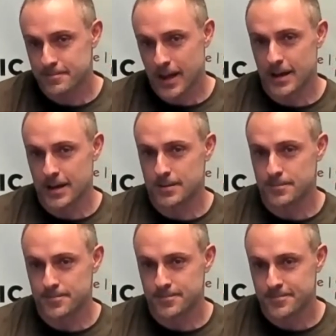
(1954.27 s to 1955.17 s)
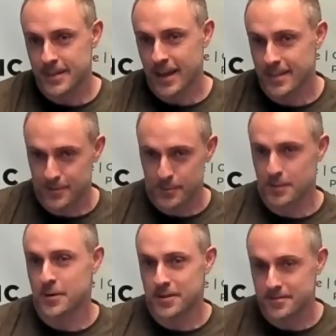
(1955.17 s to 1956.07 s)
And that's really
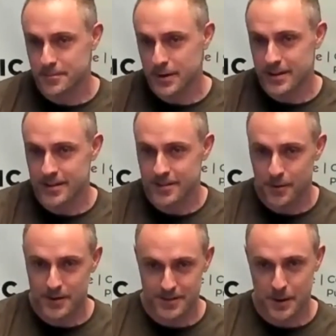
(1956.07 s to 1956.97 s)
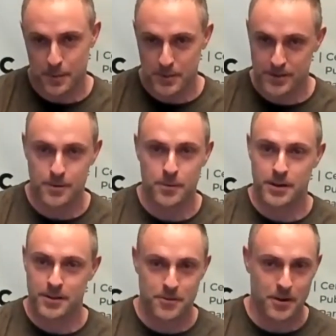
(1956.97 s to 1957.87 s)
what Ezoic as a company is doing,
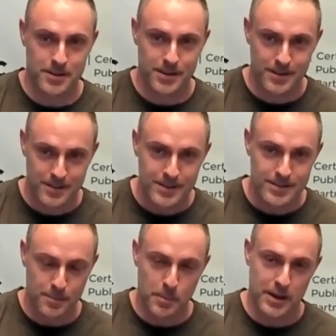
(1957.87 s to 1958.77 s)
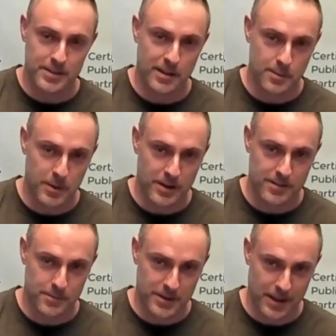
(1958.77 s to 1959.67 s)
is trying to make that the best
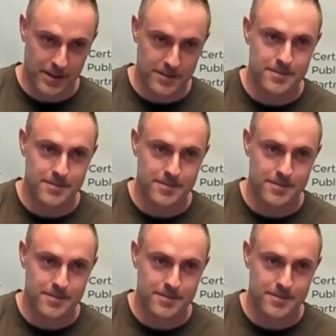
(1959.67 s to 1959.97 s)
that we can.